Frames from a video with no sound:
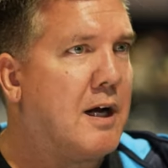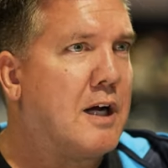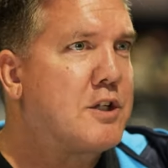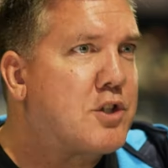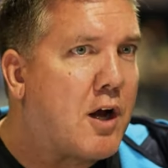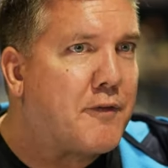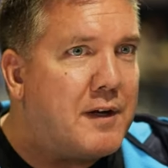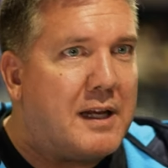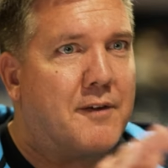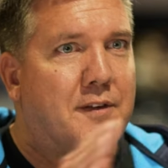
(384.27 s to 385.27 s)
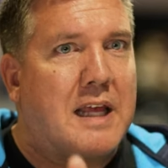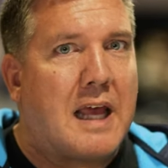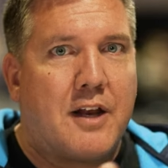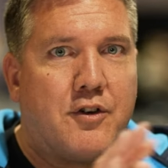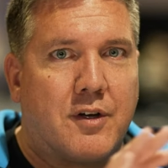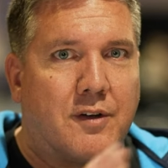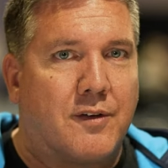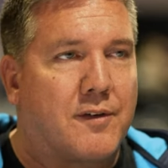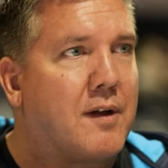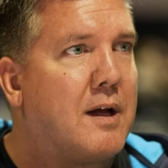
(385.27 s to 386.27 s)
a softening of the
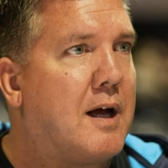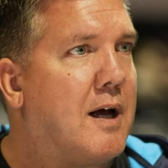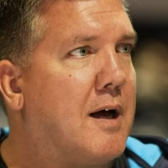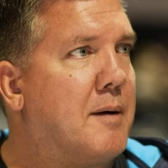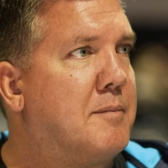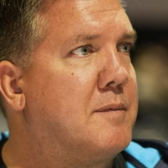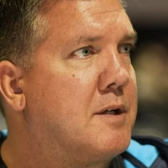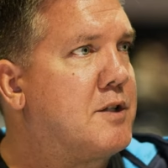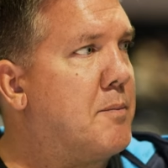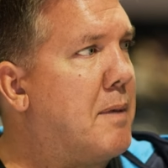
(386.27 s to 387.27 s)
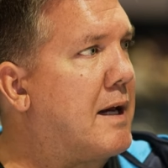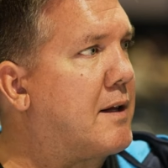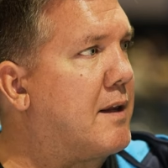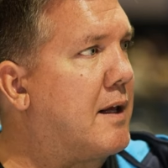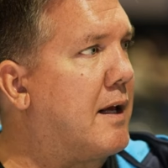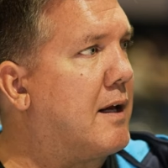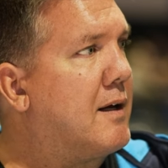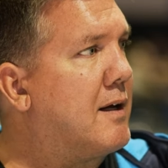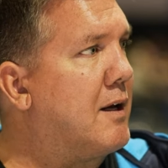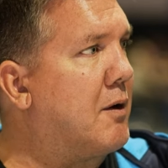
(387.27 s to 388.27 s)
edges um, to make the
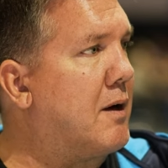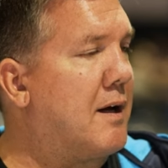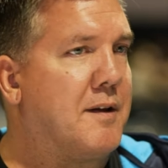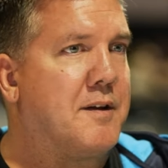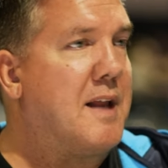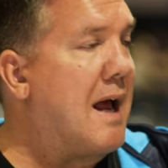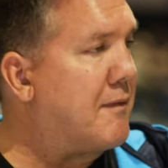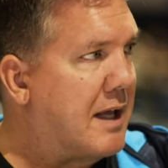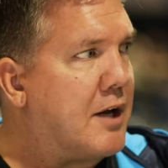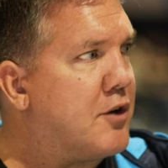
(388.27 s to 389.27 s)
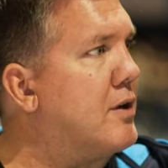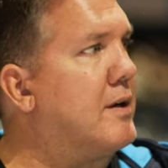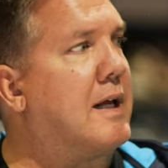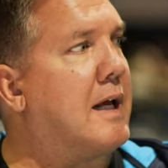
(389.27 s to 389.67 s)
you know uh, navigation